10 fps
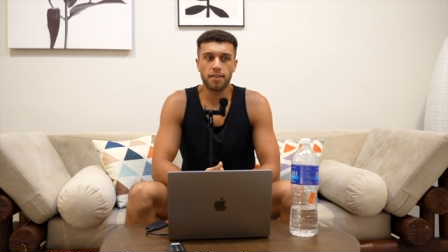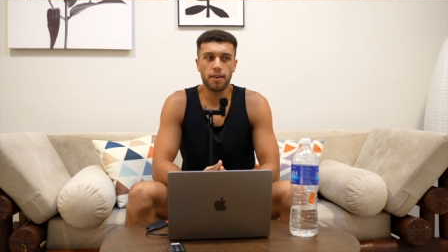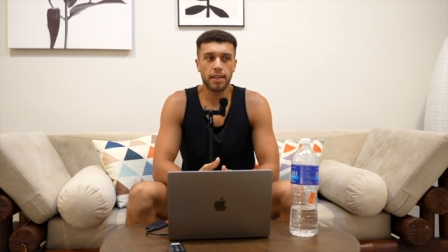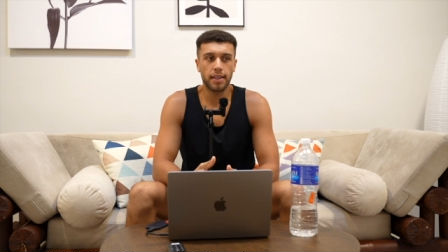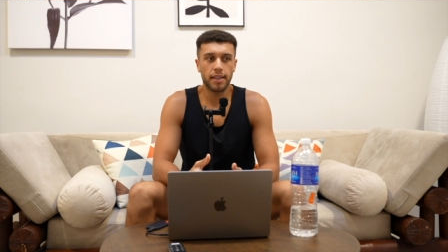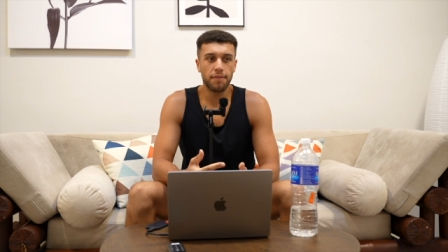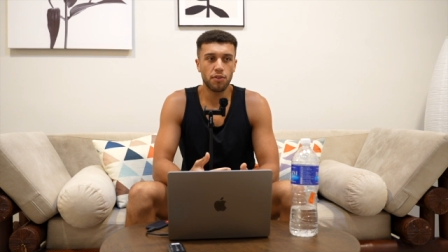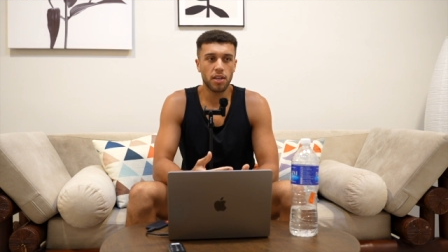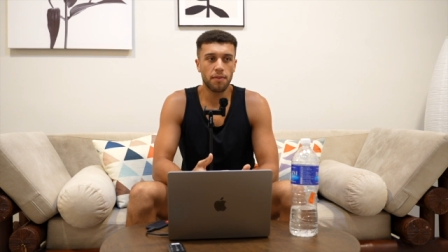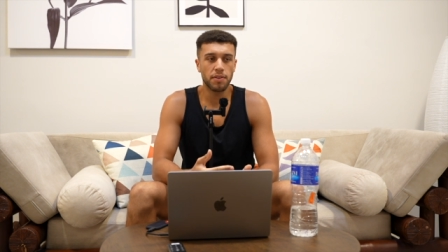Like, give
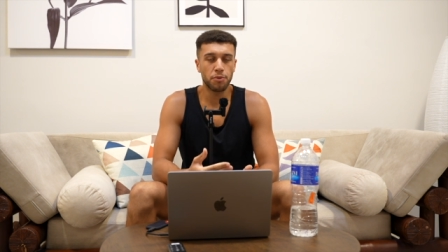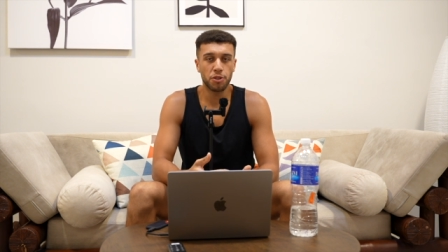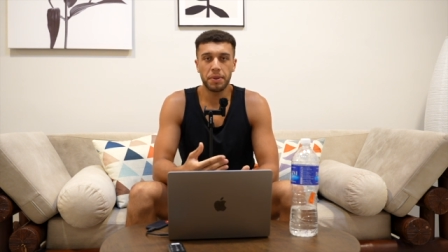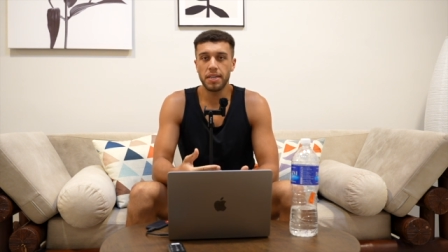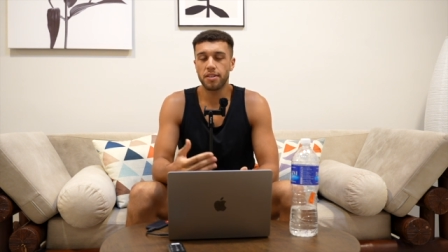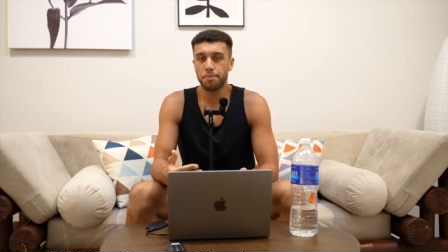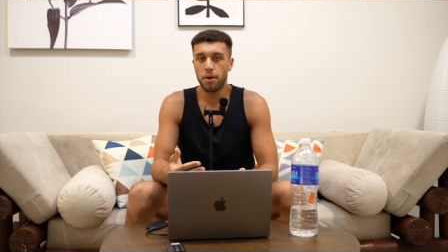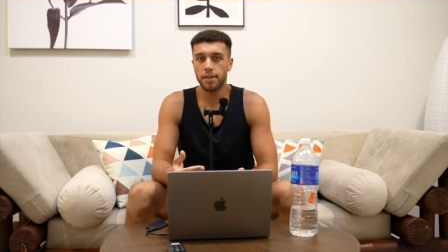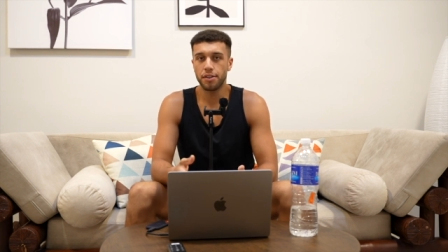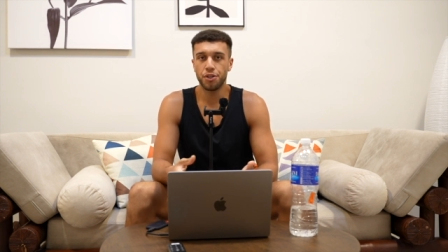yourself as much peace of
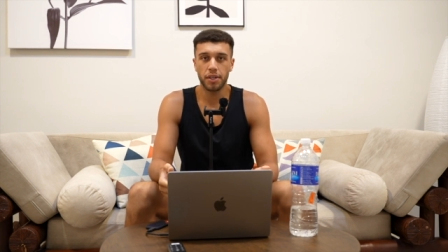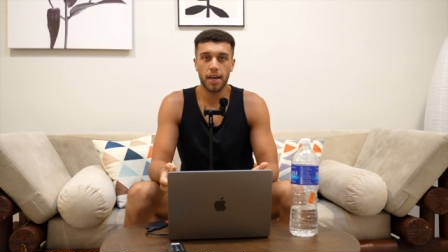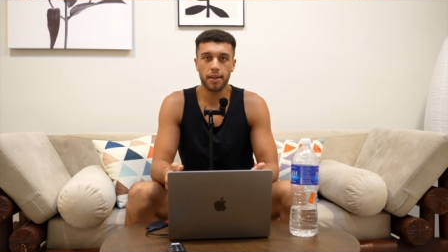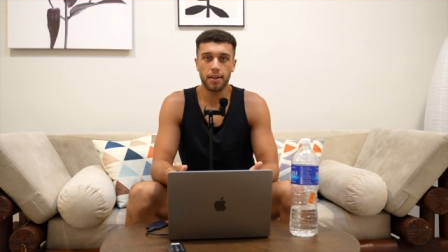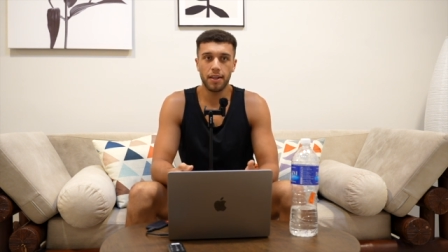mind as you can.